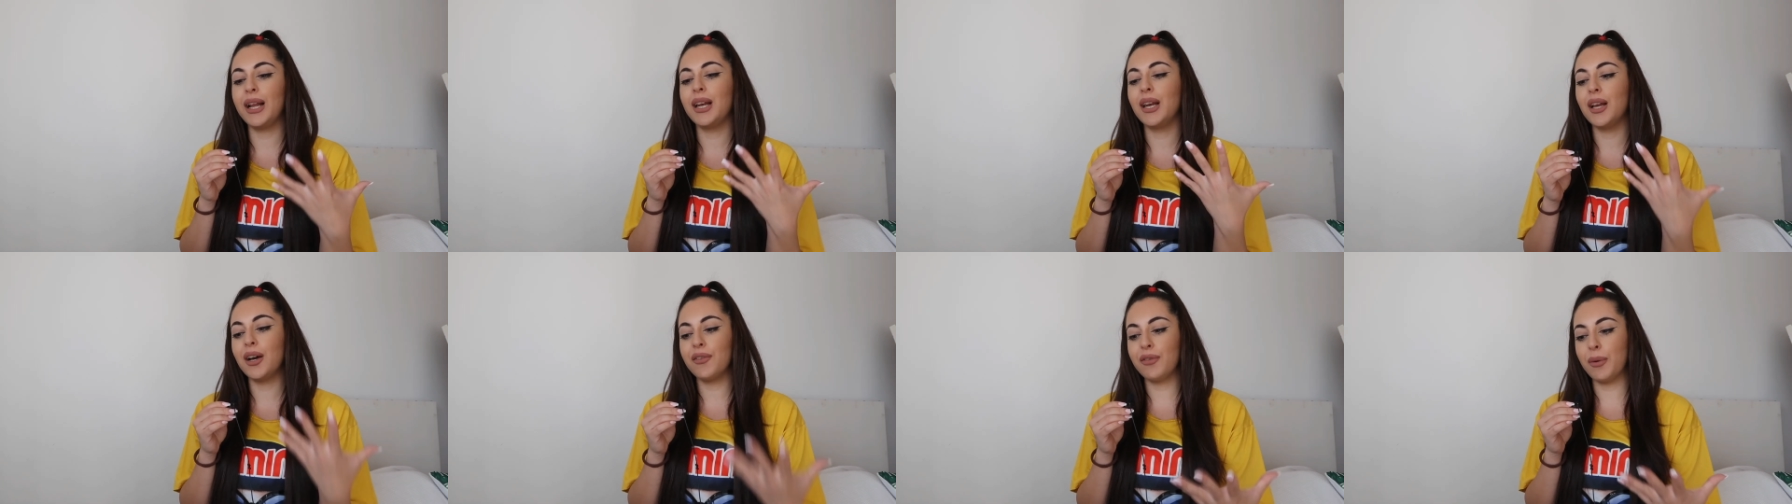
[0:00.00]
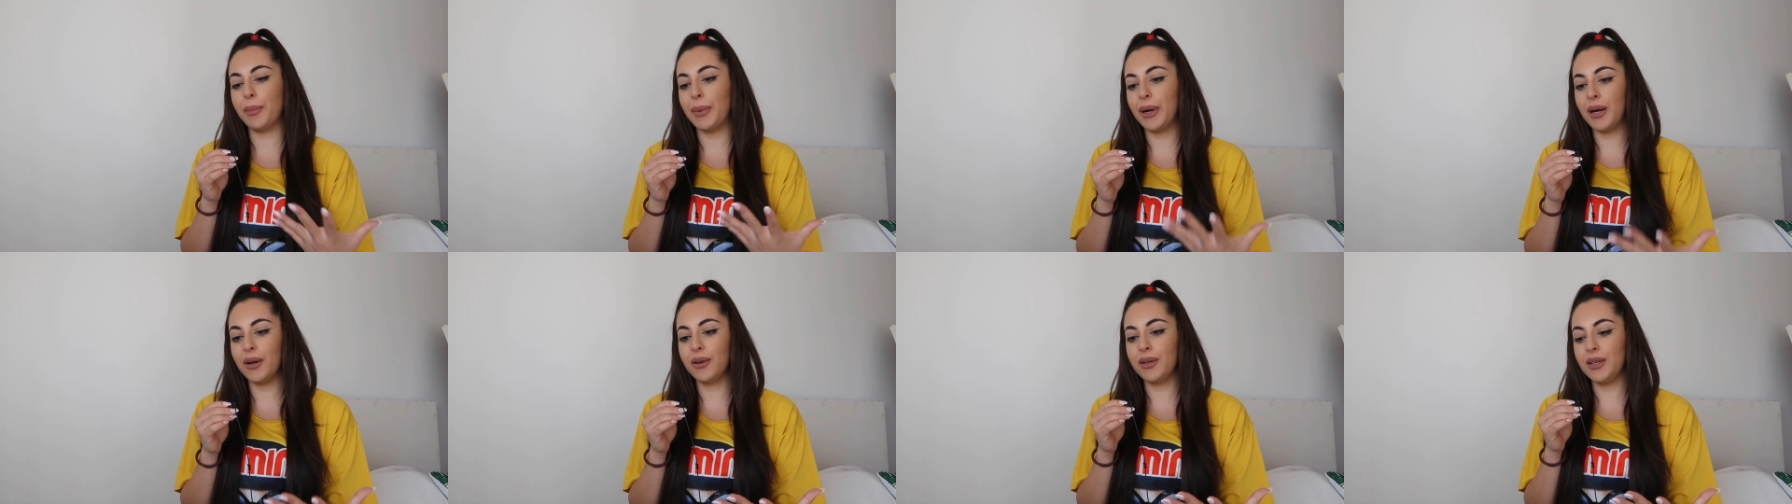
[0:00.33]
love
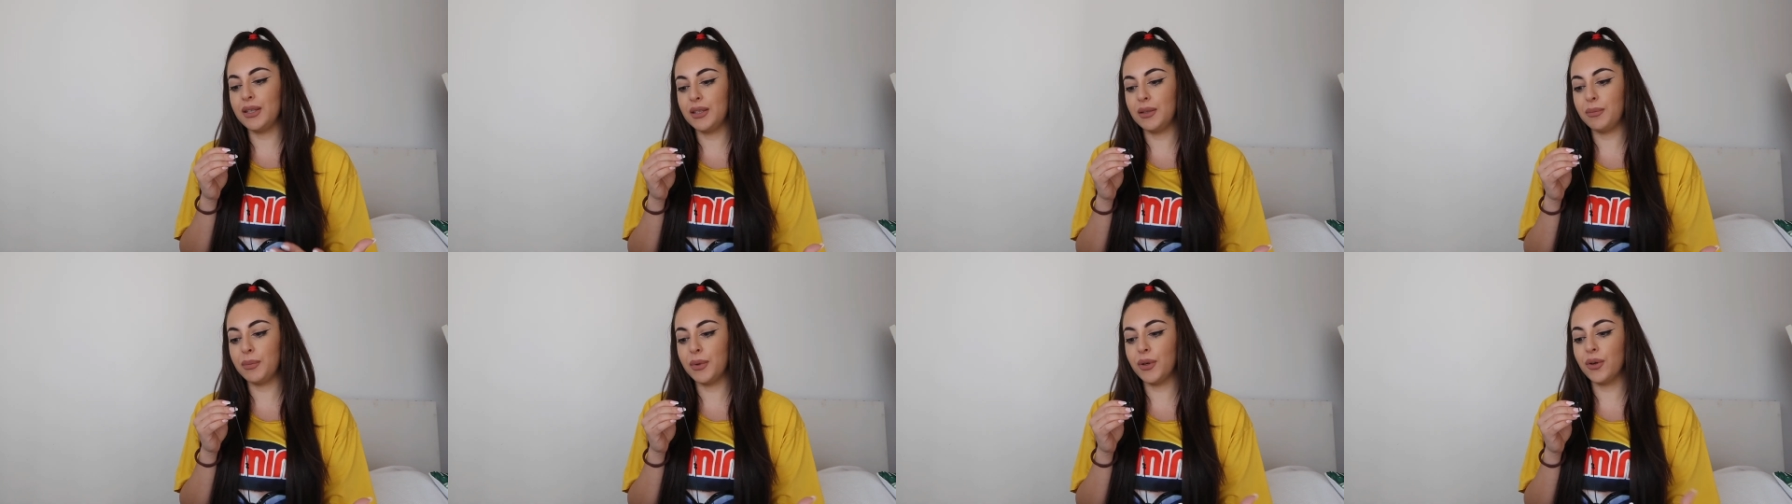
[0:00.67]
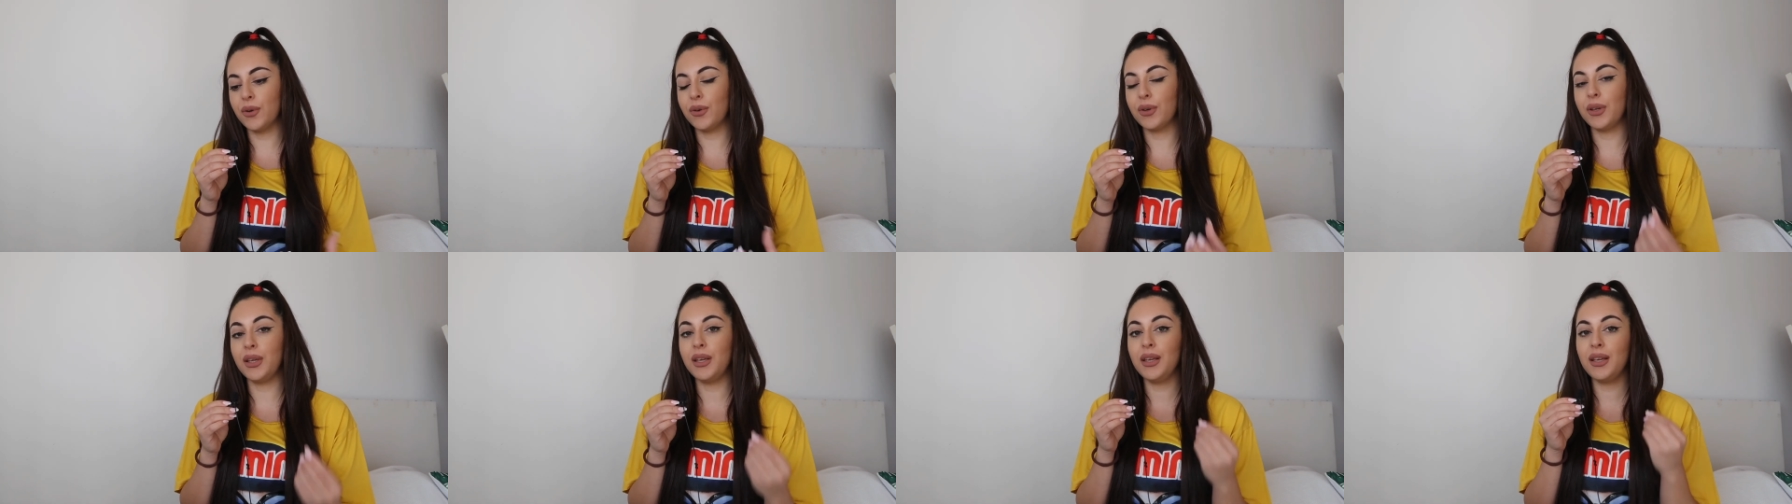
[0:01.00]
about Ez
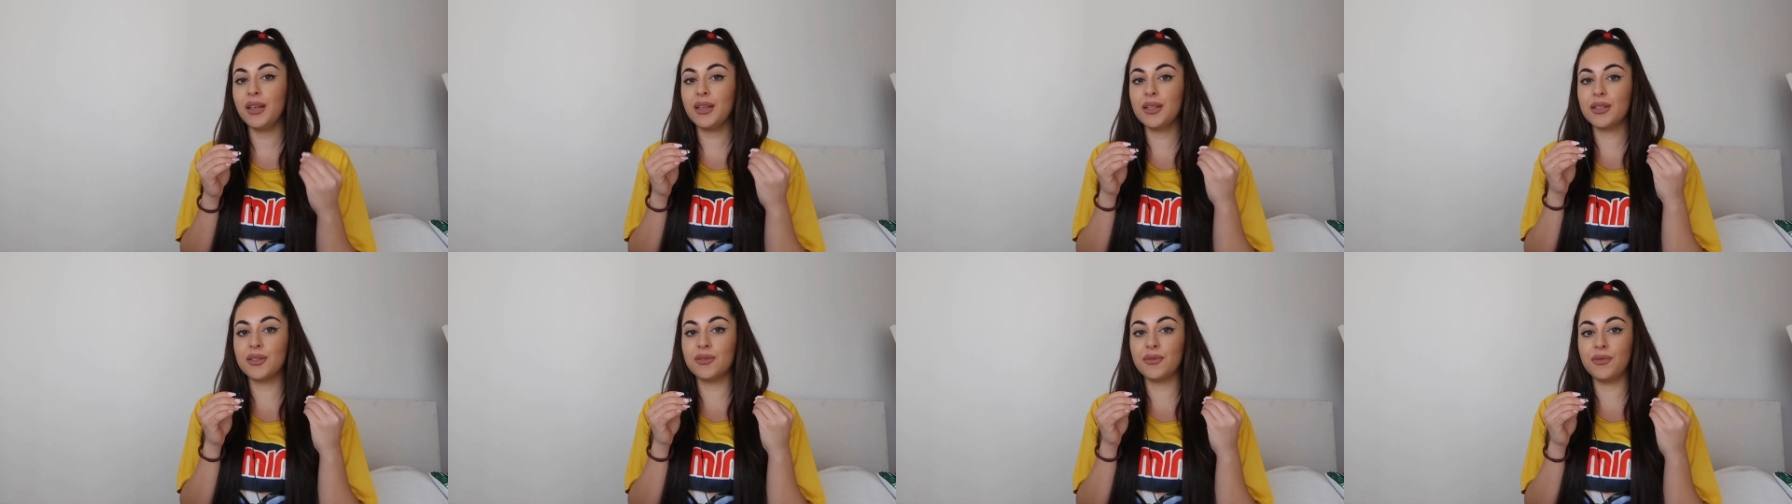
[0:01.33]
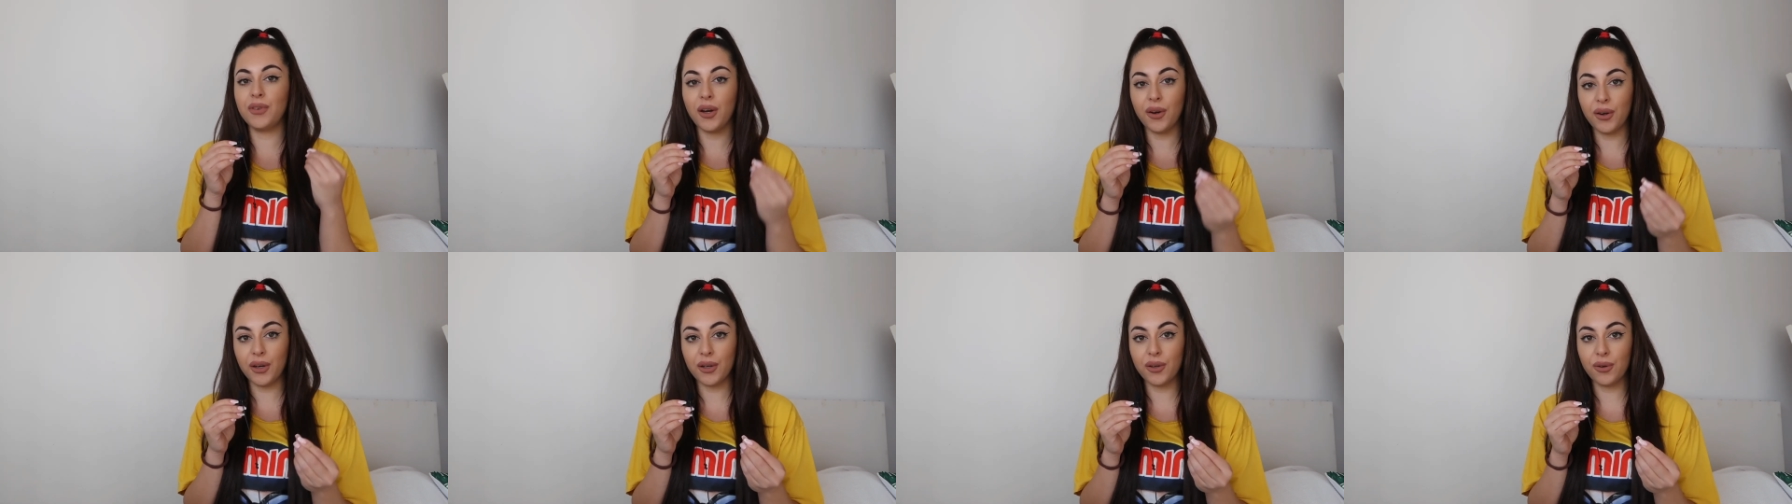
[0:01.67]
Mil. He is
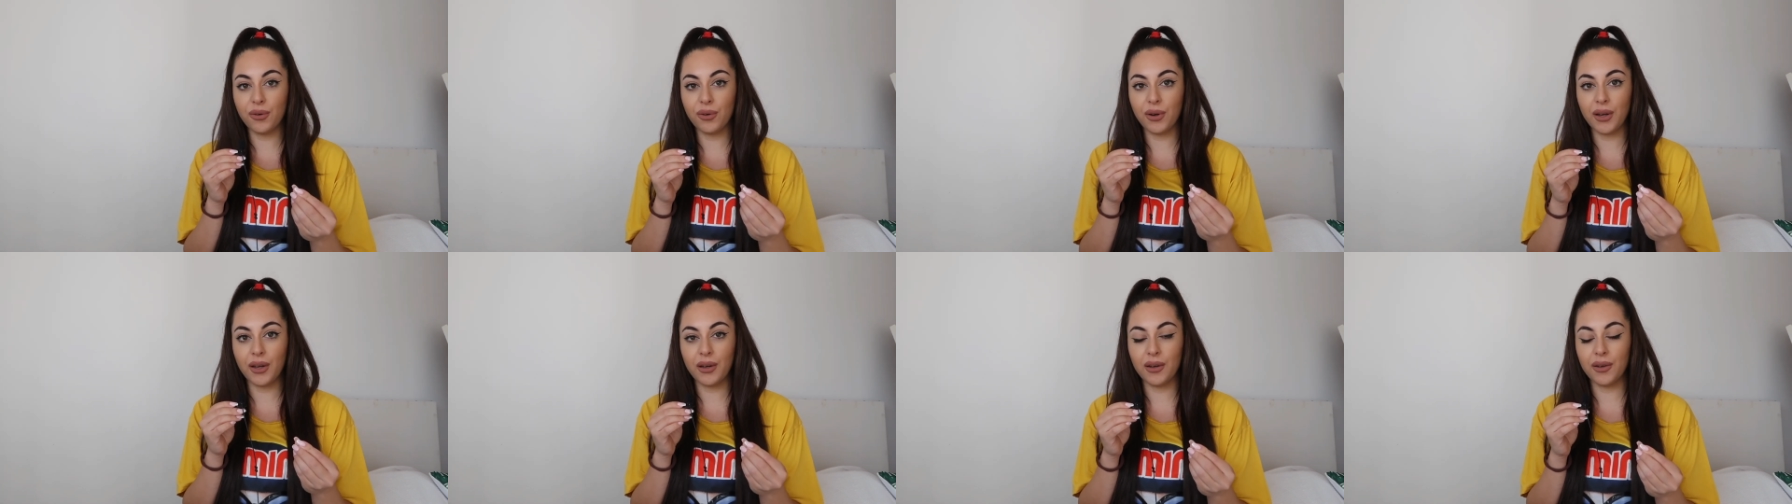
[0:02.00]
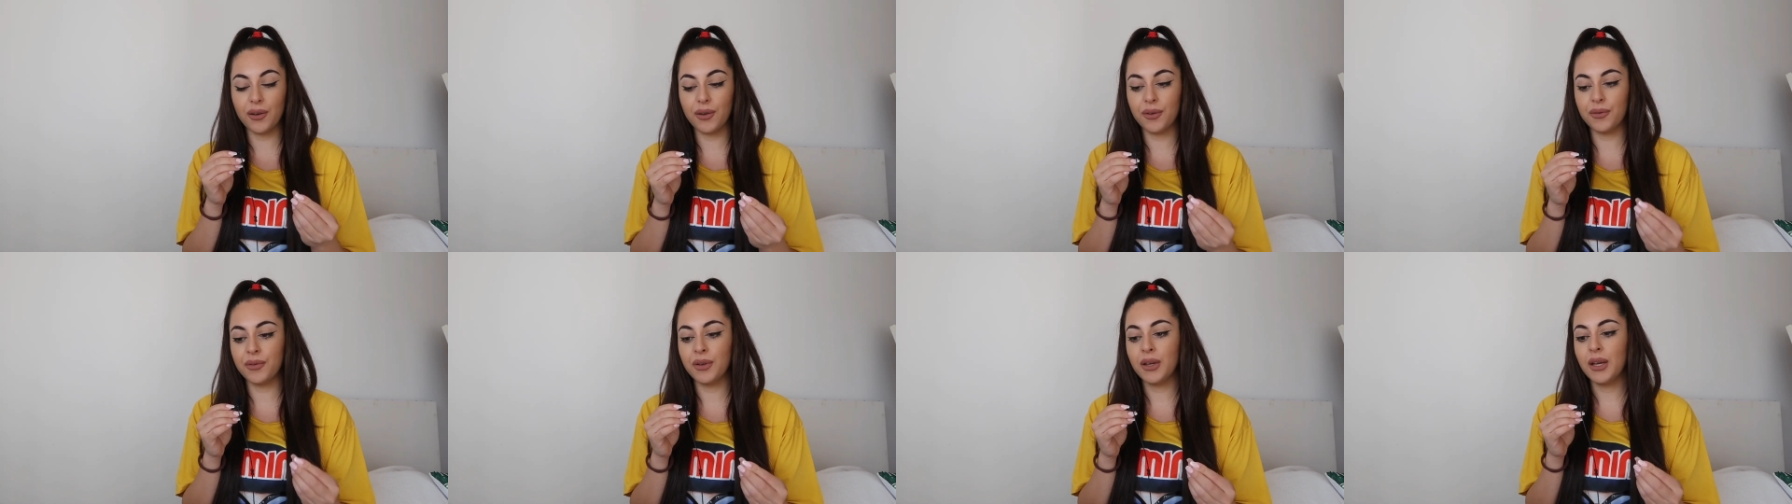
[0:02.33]
very
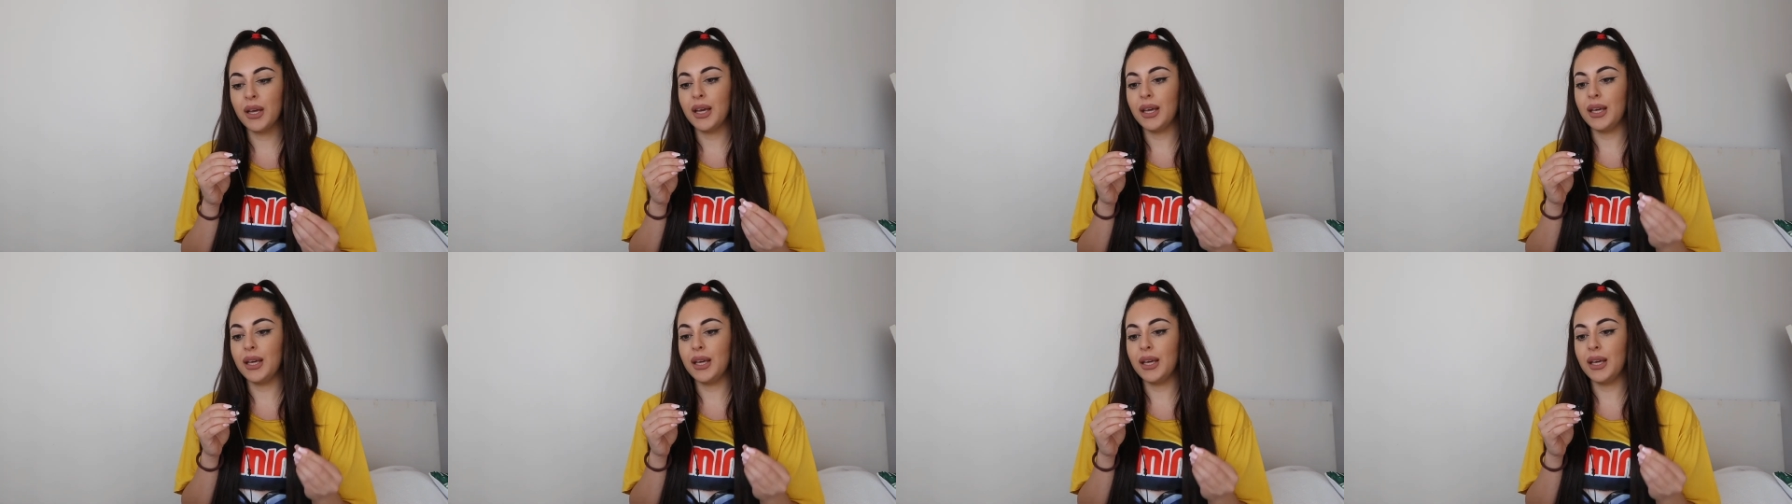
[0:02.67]
creative.